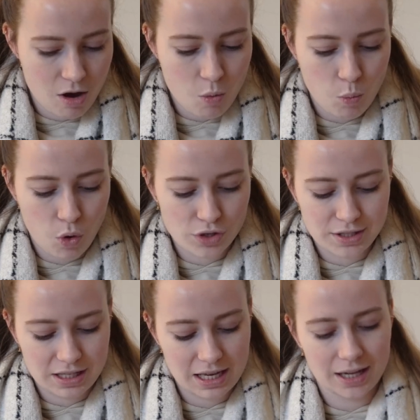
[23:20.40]
was
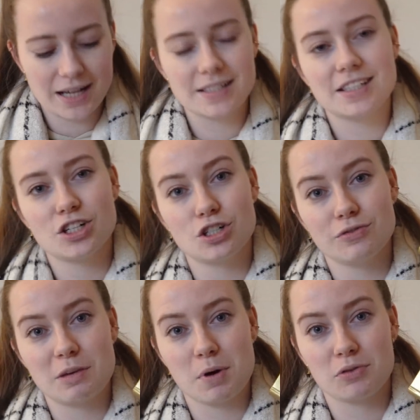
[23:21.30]
the collector's edition of
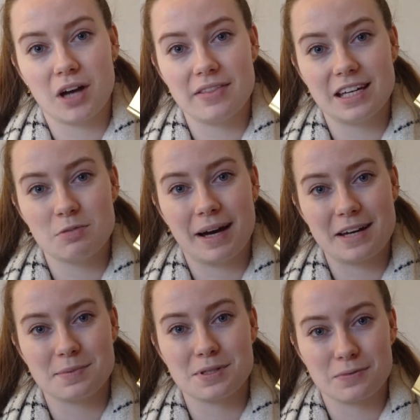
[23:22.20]
They Both Die at the End by
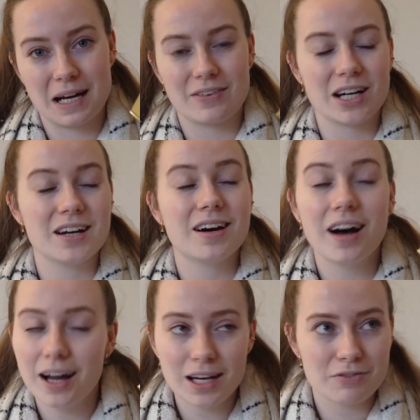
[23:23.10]
Adam Silvera.
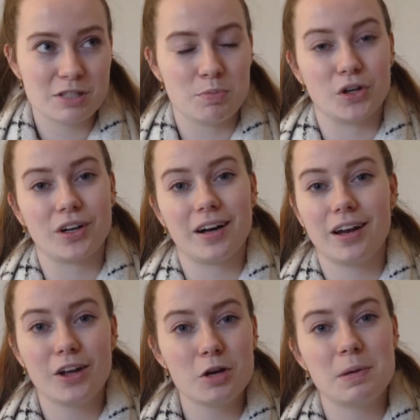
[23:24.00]
I love this book. A
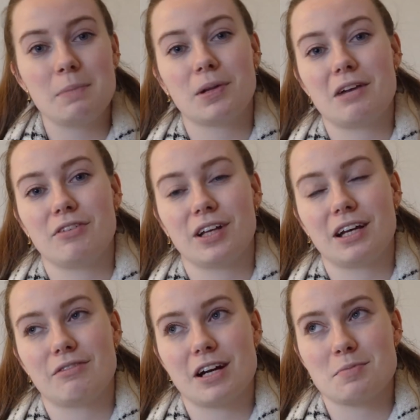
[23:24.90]
lot of people I feel like
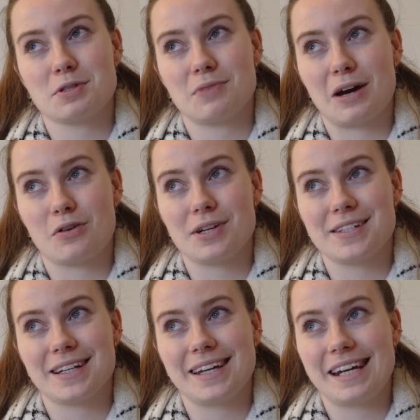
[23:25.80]
have read Adam Silvera
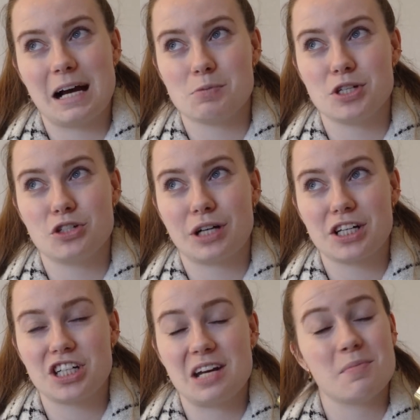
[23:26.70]
recently and absolutely
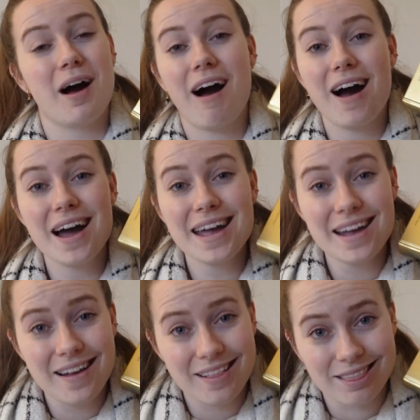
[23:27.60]
trashed him. I
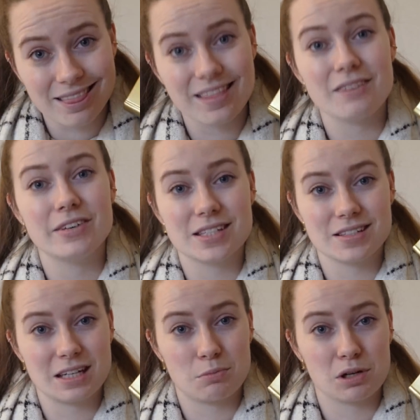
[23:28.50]
love his
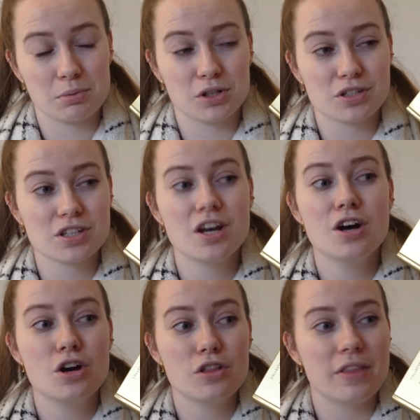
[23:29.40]
contemporary books.
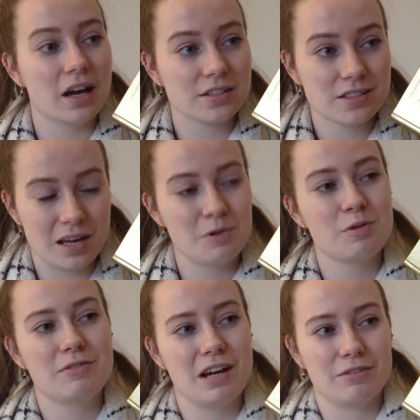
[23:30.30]
They are some of
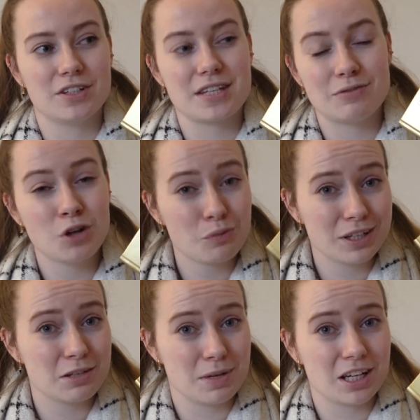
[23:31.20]
my favourites. I've not
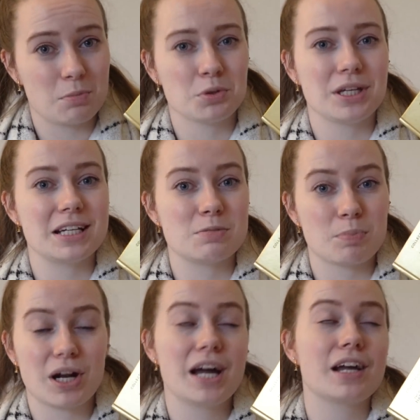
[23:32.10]
read them in a couple of years,
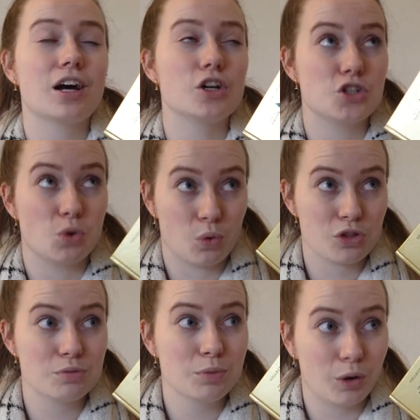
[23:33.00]
but I adore
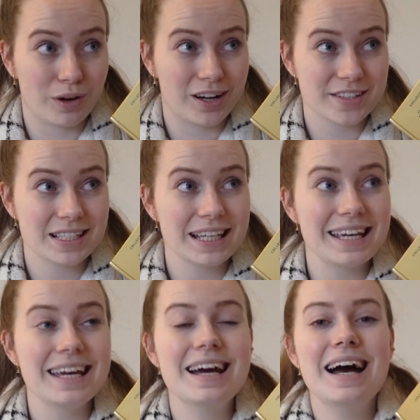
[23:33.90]
them
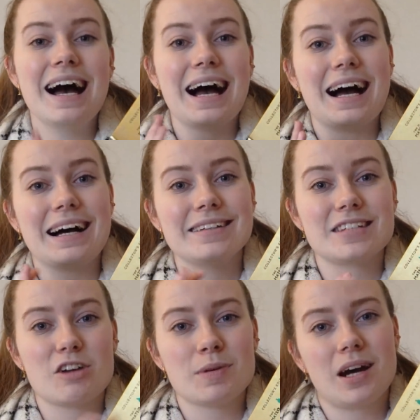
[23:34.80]
wholeheartedly. And
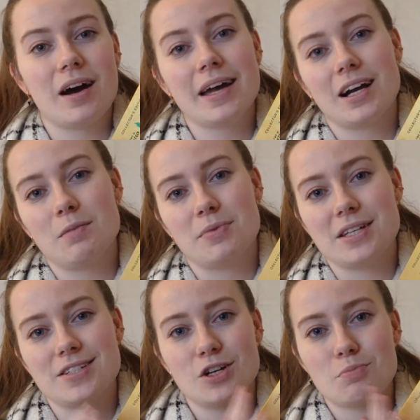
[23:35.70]
I've been eyeing up
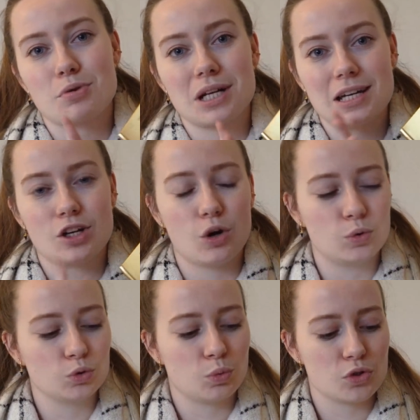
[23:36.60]
this, pretty
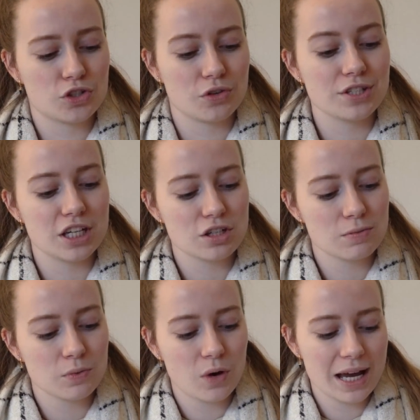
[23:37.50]
gold Waterstones
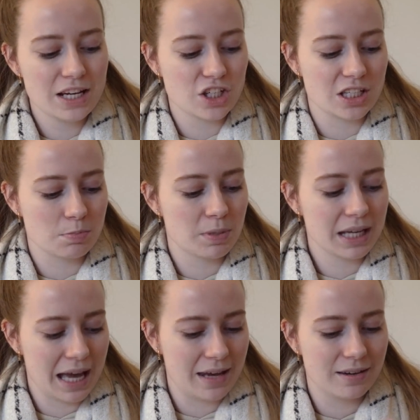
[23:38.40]
edition for ages. But
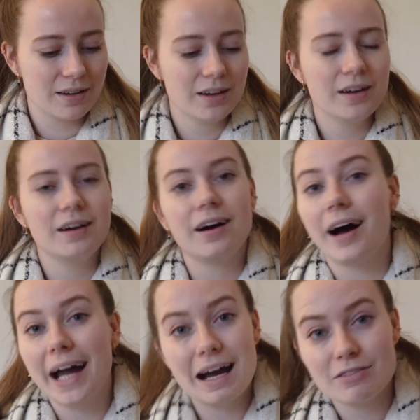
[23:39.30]
again,
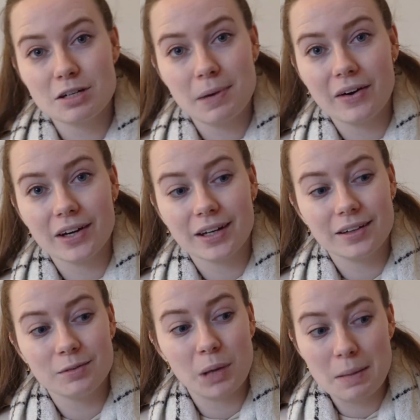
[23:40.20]
I have an
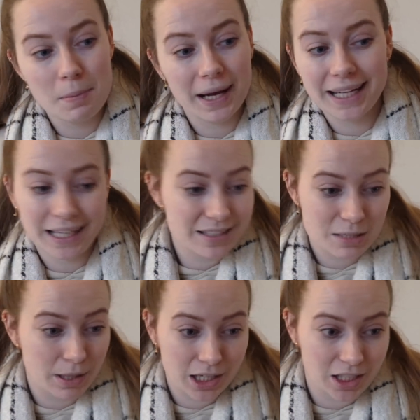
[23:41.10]
American paperback and an
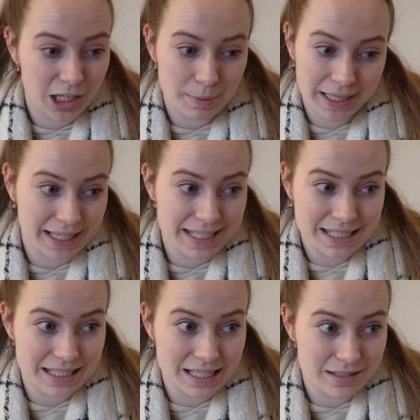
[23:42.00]
American hardback. I
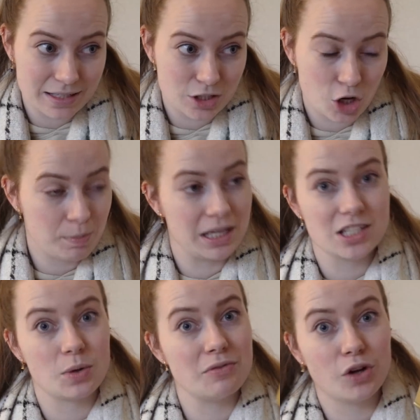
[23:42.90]
didn't need a third copy,
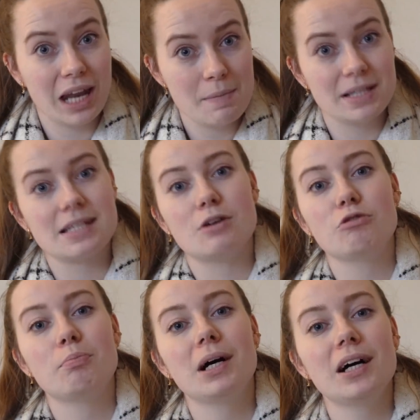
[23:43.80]
so I've not let
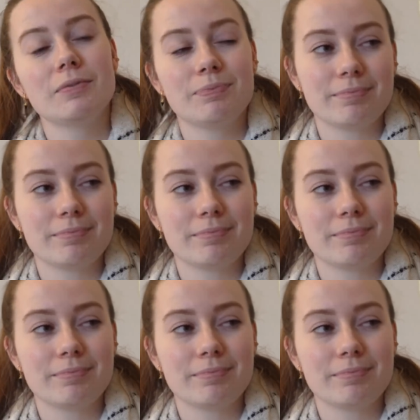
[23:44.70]
myself. But